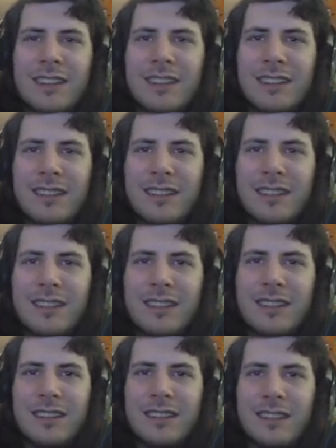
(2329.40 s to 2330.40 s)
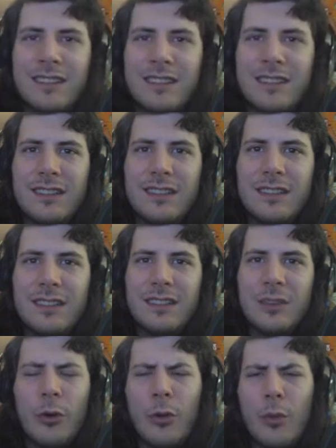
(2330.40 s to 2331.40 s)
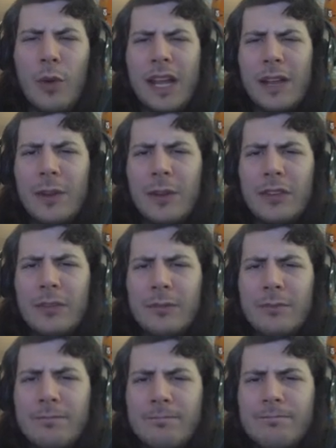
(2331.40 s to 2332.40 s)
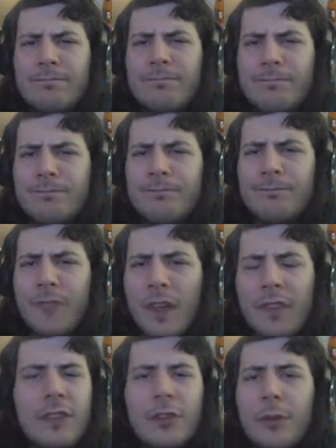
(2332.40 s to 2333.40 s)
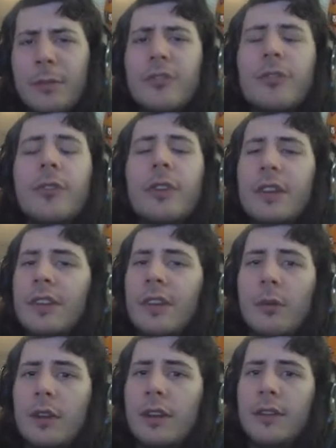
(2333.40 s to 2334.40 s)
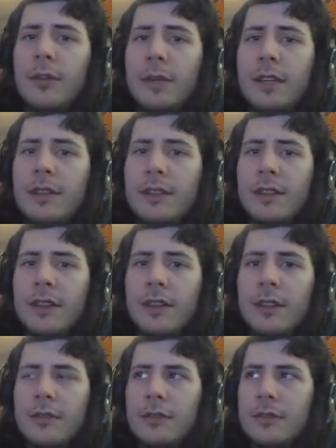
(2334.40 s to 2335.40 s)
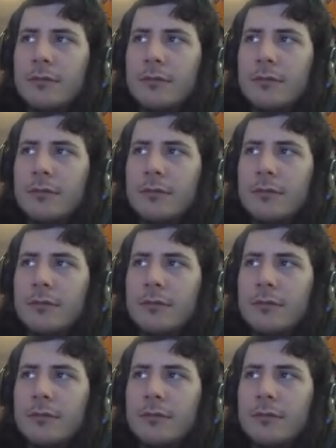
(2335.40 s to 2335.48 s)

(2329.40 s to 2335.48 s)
Or the whales. These are mysteries that will never be unsolved.